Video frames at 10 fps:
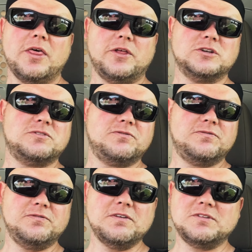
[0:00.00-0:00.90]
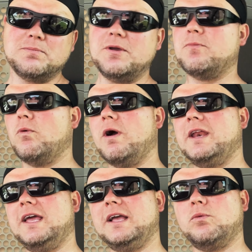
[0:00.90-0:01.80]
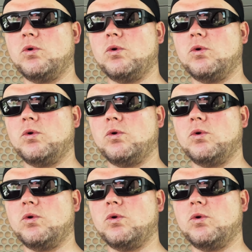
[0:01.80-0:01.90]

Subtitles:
There's 50 people waiting.